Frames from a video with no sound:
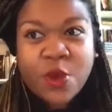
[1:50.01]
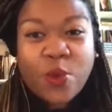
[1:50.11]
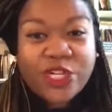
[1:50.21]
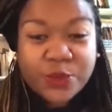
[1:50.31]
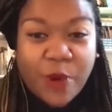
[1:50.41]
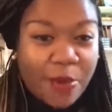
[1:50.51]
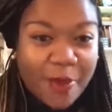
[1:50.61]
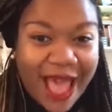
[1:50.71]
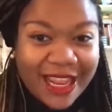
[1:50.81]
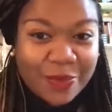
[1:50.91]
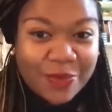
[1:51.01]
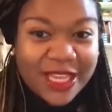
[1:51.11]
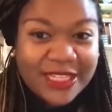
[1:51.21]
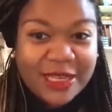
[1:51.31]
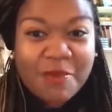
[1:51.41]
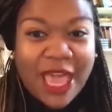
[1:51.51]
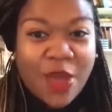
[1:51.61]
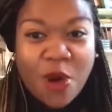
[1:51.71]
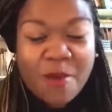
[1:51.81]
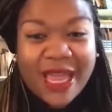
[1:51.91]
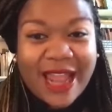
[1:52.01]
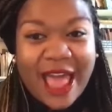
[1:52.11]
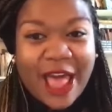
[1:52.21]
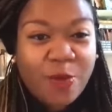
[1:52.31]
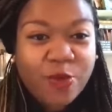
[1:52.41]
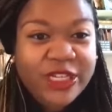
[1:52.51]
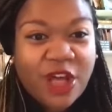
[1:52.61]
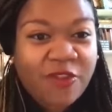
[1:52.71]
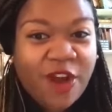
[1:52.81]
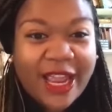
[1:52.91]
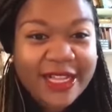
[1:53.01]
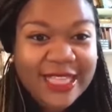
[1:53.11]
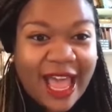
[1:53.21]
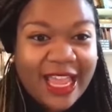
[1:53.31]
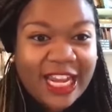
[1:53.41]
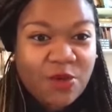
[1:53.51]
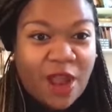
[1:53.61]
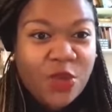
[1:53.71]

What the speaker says: which is problematic because it may or may not help resolve our anxiety, right?